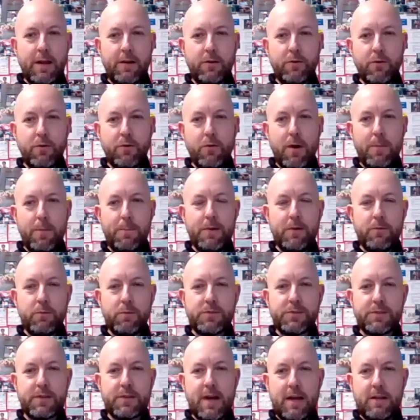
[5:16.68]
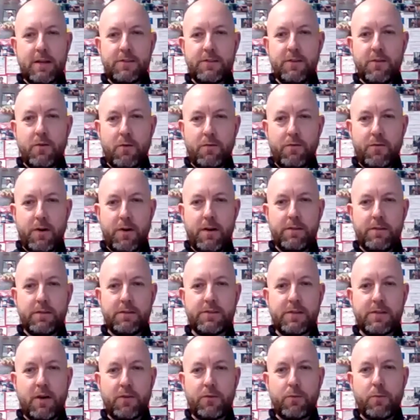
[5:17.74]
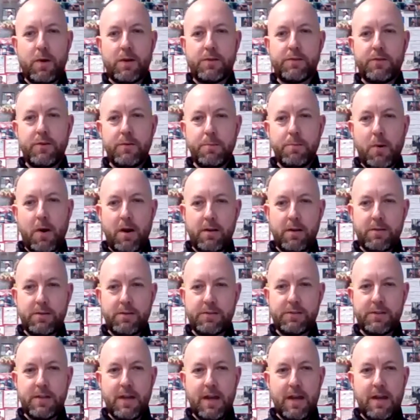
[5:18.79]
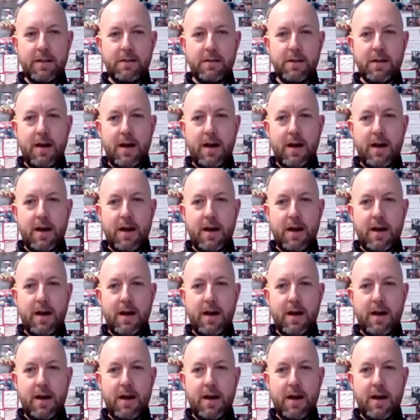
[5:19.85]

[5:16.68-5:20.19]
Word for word: grew up in Wisconsin over in the southwestern part of the state.